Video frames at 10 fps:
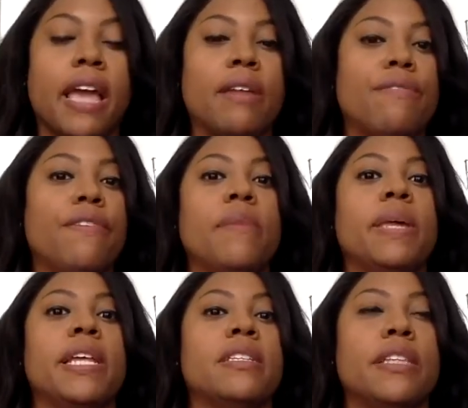and
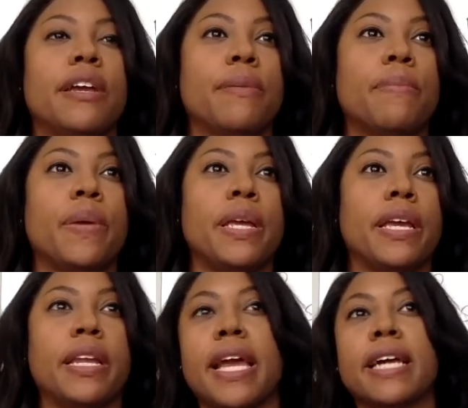feminist therapy
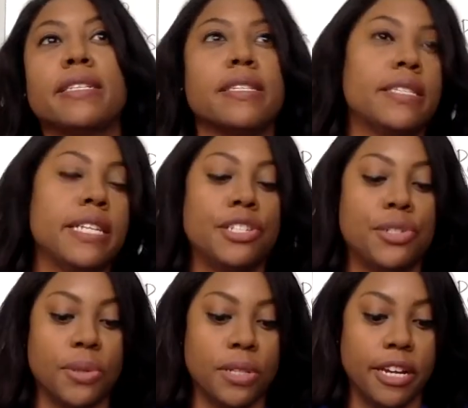and
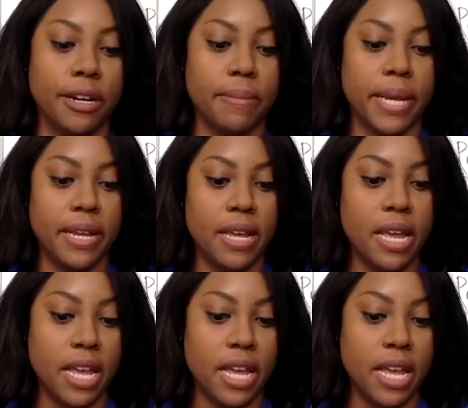existential therapy,